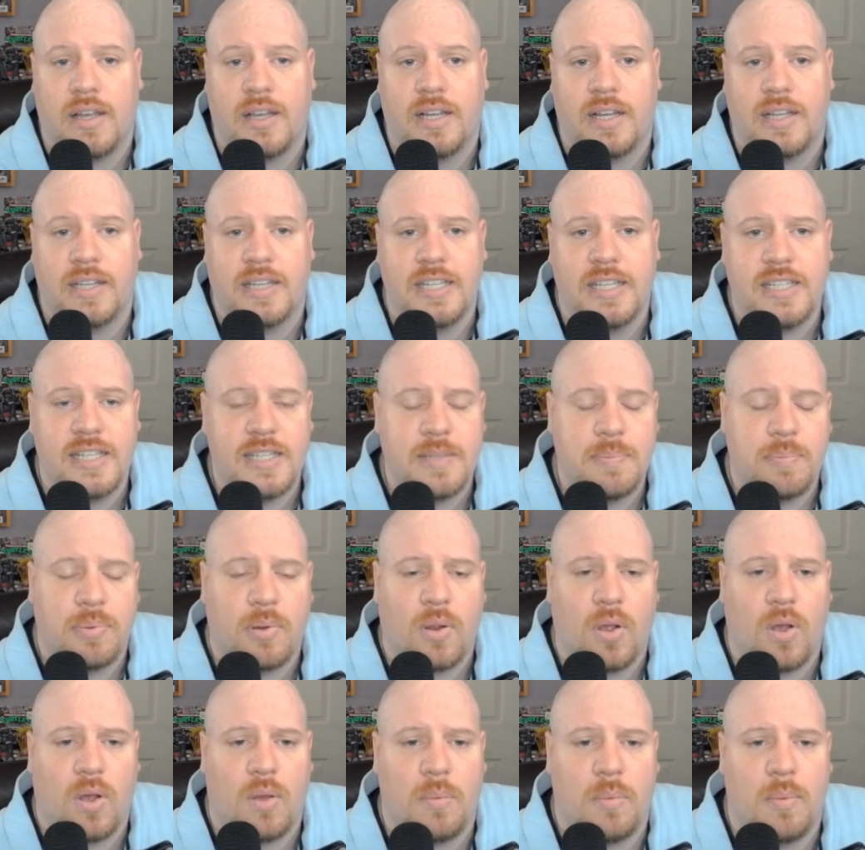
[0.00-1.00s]
This is
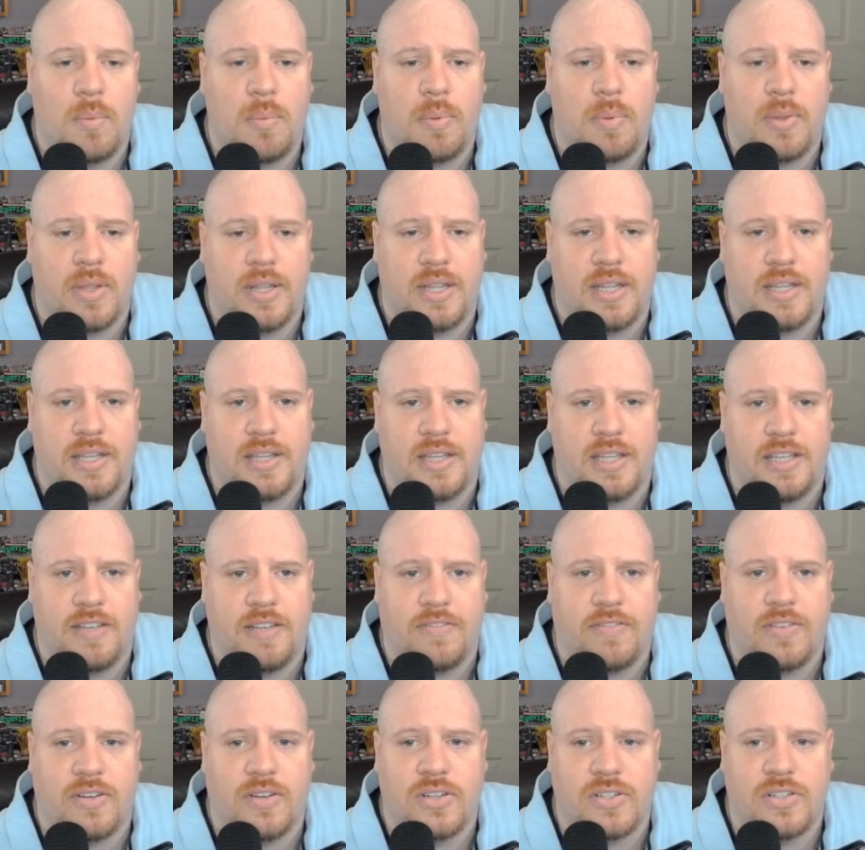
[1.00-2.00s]
probably the
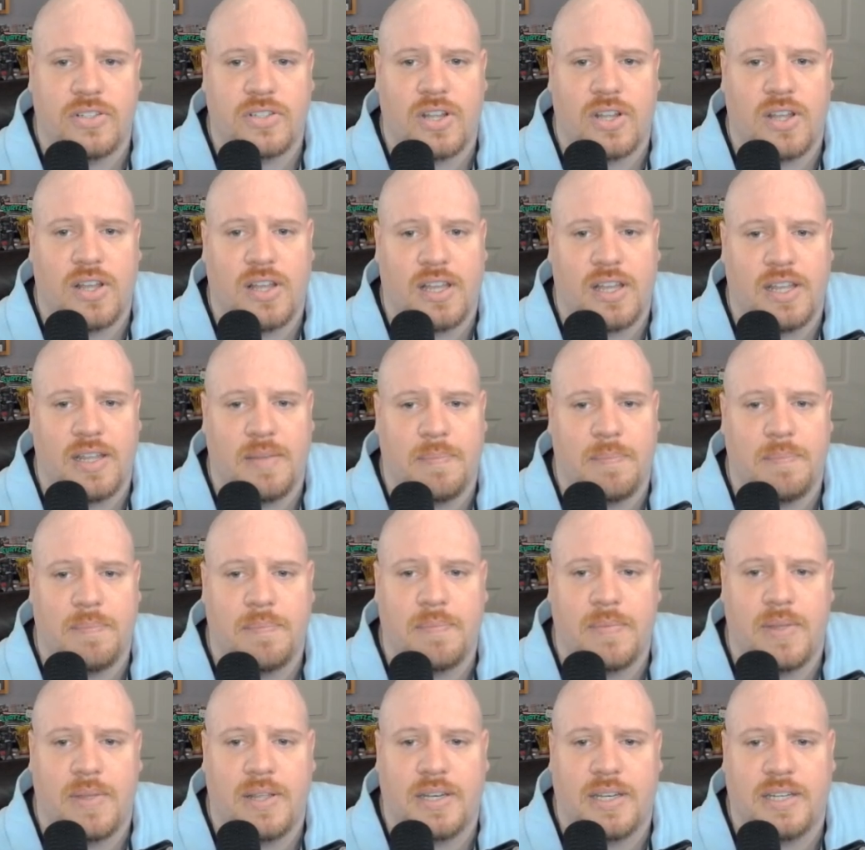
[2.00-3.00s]
first
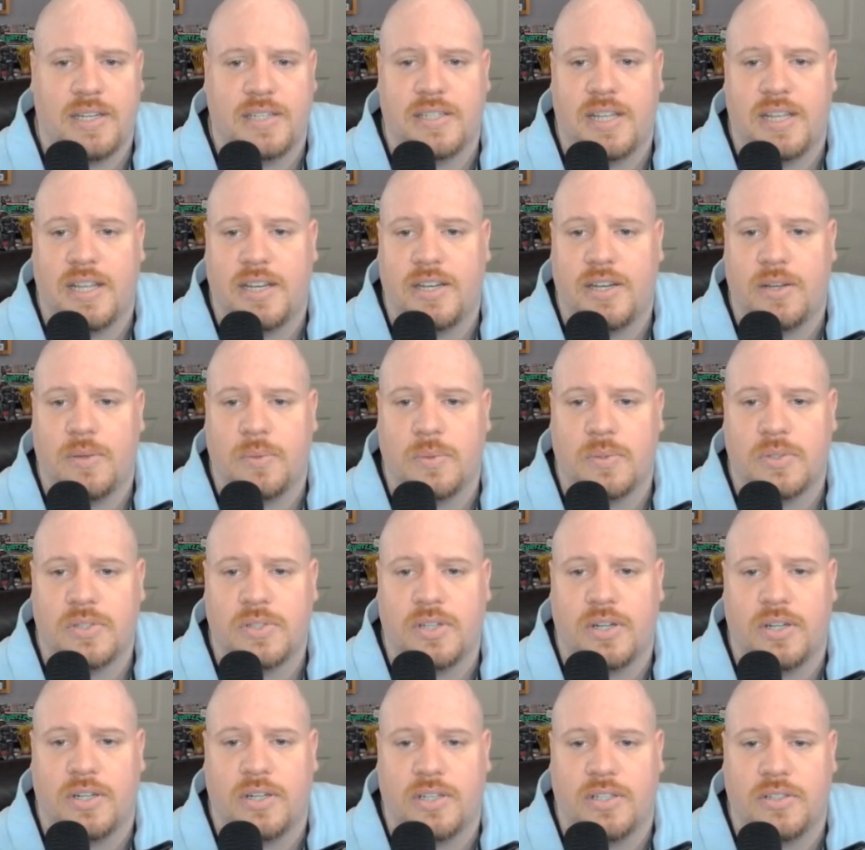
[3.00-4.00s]
time Nintendo
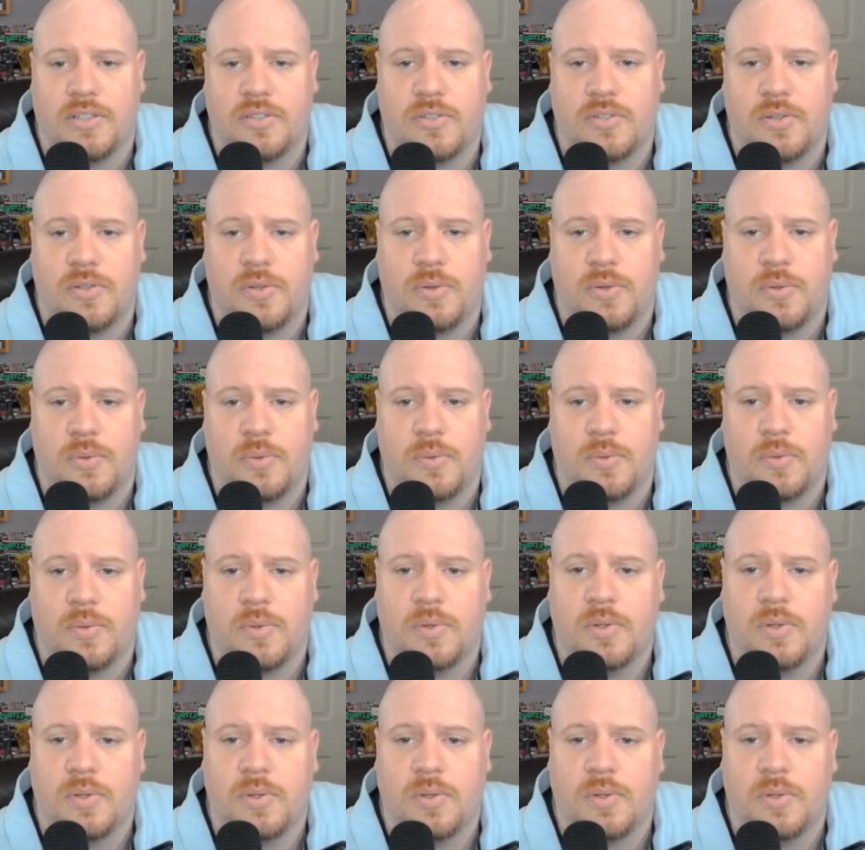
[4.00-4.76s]
started to